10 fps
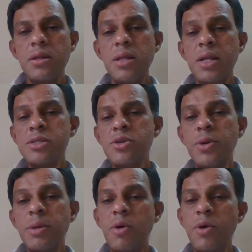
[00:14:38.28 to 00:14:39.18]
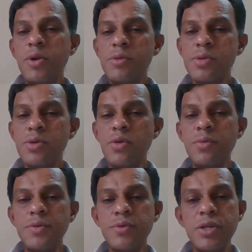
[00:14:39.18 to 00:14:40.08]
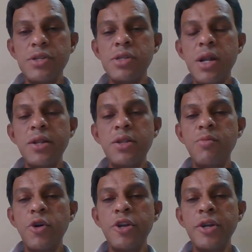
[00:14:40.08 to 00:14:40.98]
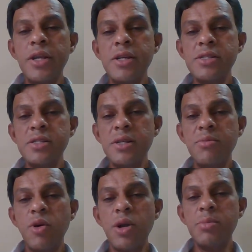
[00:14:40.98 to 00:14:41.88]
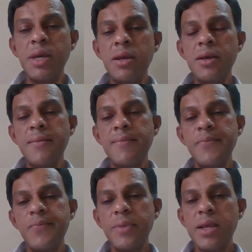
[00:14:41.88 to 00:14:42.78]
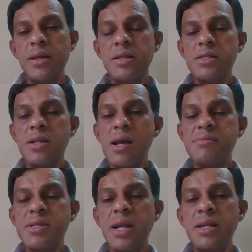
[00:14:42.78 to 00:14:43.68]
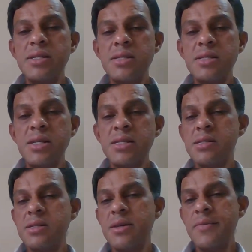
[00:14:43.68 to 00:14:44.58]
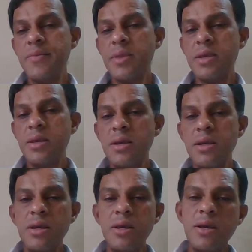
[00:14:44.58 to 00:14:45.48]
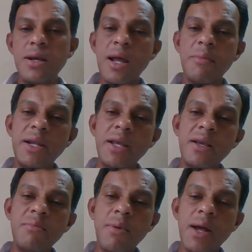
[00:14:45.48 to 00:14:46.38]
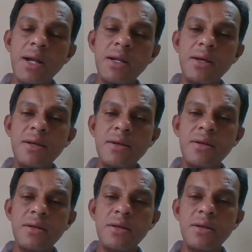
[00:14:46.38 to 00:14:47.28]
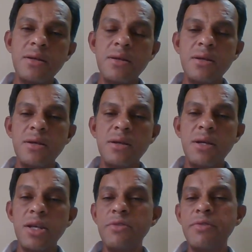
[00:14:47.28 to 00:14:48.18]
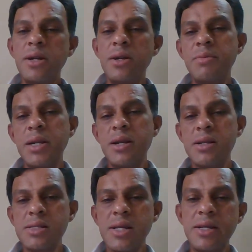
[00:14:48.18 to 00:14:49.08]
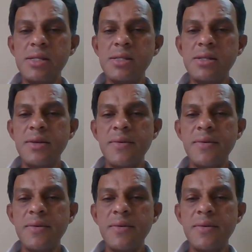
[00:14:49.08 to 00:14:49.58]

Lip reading: There is a good amount of scope to understand the modern days evolving this lifestyle diseases, climatic impact in the field of medical science.